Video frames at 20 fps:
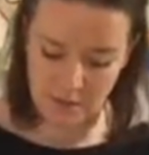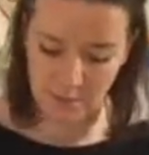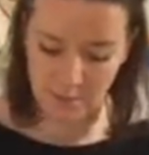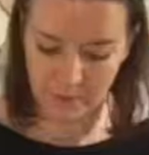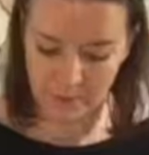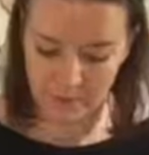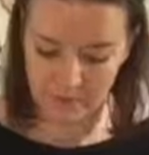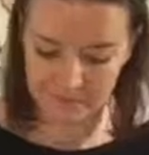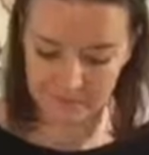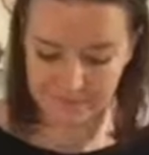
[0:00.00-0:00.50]

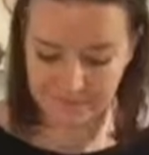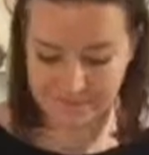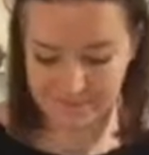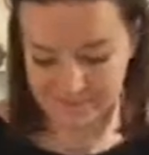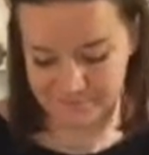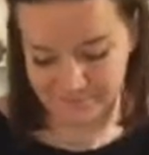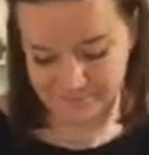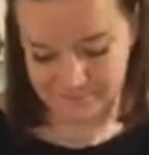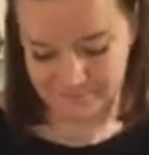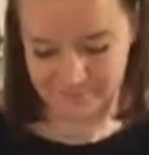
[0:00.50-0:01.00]
but
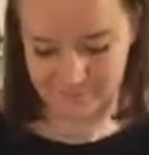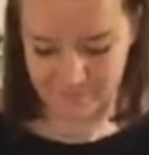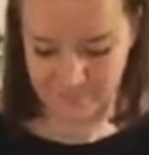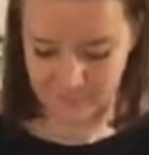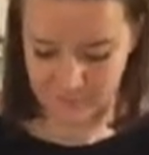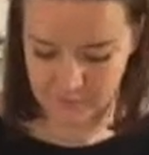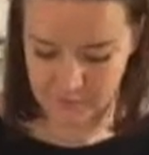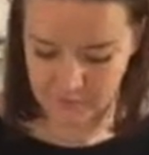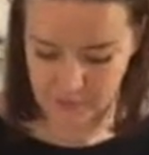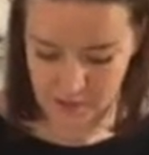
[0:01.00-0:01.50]

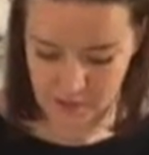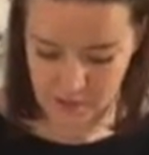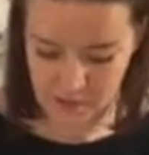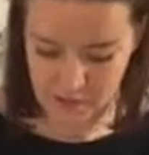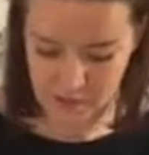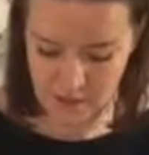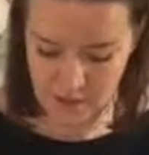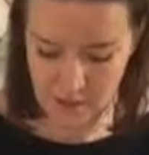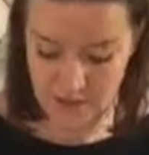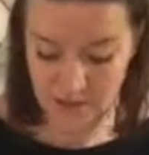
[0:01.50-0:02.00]

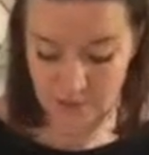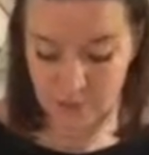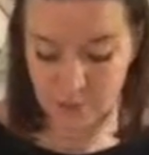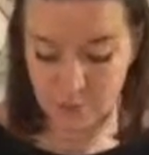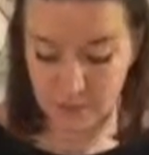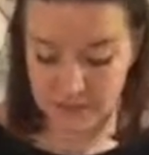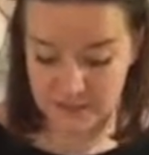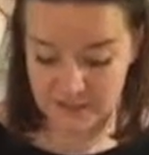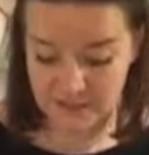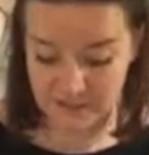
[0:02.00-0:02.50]
it's a good
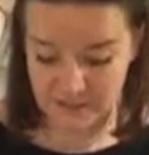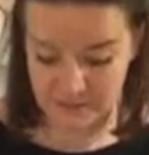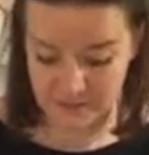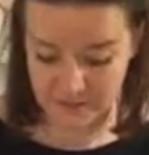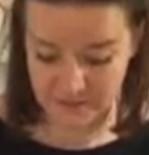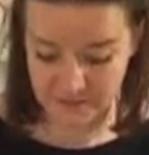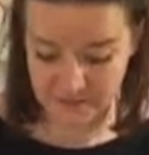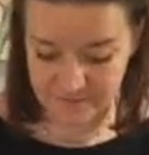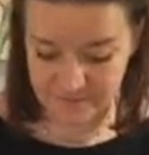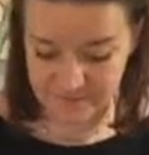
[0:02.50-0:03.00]
place to
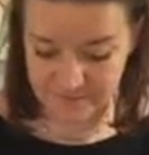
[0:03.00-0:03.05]
start.